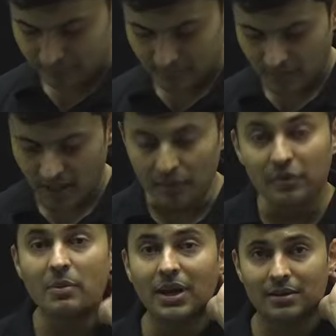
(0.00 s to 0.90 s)

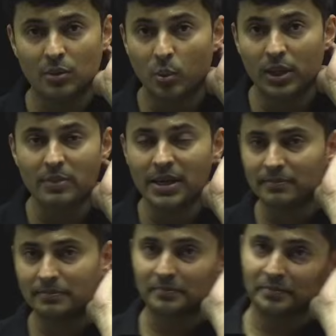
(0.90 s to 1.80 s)
Everyone with me?
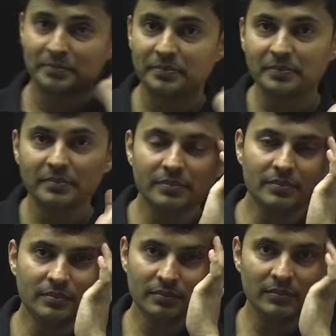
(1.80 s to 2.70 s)

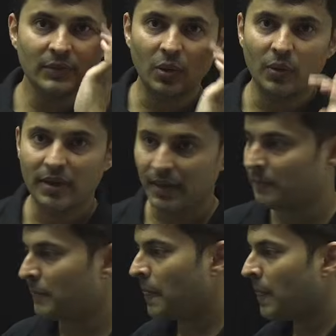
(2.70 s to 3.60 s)
Okay.
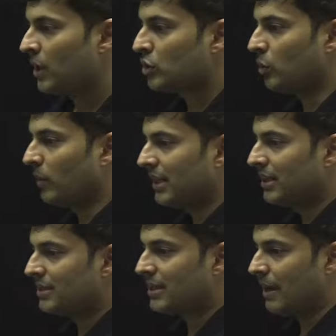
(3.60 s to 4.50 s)
So when
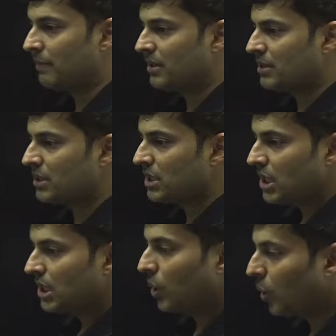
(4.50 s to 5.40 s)
this happens,
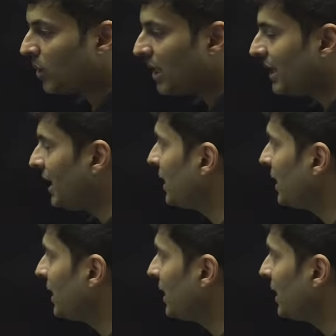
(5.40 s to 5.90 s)
only then